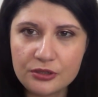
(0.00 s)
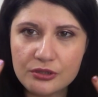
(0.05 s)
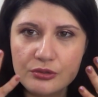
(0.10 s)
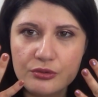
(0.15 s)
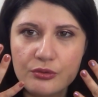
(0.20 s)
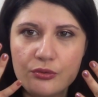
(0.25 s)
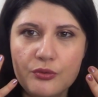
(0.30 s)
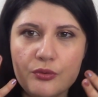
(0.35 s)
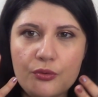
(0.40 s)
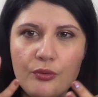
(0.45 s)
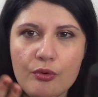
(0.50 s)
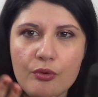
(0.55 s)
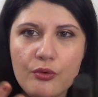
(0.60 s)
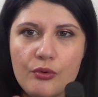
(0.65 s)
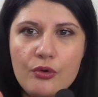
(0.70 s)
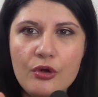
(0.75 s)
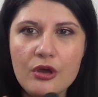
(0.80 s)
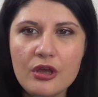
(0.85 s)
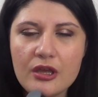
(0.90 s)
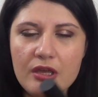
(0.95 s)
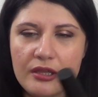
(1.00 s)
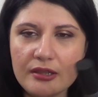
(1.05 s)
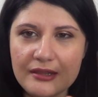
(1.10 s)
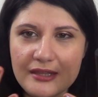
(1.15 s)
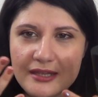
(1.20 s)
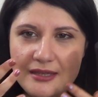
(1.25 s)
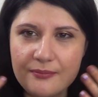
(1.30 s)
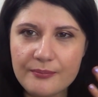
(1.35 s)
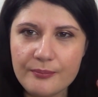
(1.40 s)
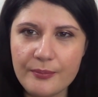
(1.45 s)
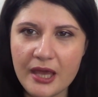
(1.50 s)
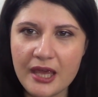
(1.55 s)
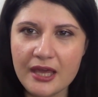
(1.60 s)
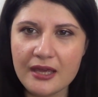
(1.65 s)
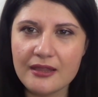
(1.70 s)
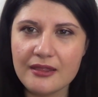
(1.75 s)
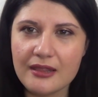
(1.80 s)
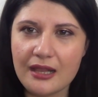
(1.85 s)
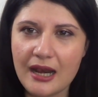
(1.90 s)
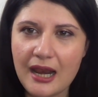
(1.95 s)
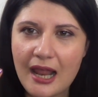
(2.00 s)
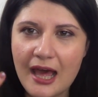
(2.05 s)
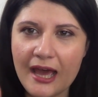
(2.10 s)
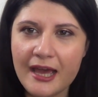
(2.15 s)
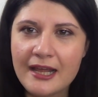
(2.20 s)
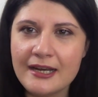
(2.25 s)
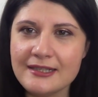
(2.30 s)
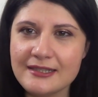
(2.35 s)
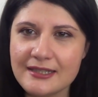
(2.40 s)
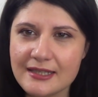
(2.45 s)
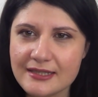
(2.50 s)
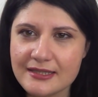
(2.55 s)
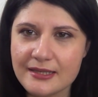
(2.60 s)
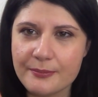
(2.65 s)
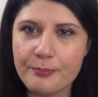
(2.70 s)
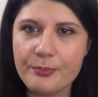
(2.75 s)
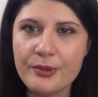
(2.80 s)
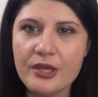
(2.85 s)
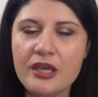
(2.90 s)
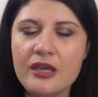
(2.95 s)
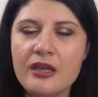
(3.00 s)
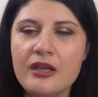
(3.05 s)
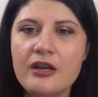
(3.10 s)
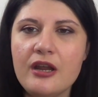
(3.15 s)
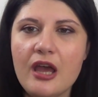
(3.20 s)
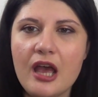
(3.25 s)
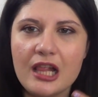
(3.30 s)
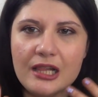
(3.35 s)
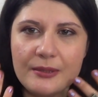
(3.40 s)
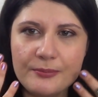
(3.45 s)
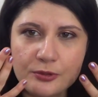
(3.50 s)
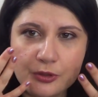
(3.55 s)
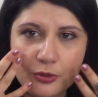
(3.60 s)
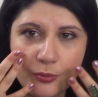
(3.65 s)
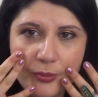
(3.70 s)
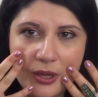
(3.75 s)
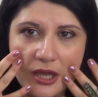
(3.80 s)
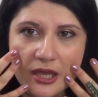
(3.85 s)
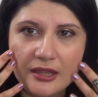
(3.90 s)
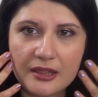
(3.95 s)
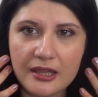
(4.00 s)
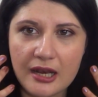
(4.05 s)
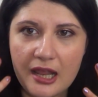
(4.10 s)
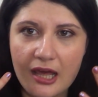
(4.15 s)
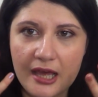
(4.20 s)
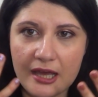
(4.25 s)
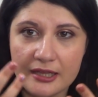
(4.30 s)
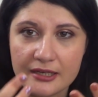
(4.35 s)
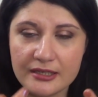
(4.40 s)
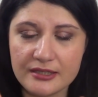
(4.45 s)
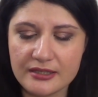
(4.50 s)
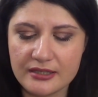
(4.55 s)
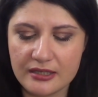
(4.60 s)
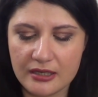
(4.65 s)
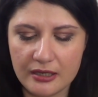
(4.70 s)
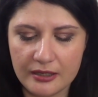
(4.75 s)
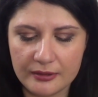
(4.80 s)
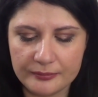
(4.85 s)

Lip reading: to make the lines disappear, helps to make the lines,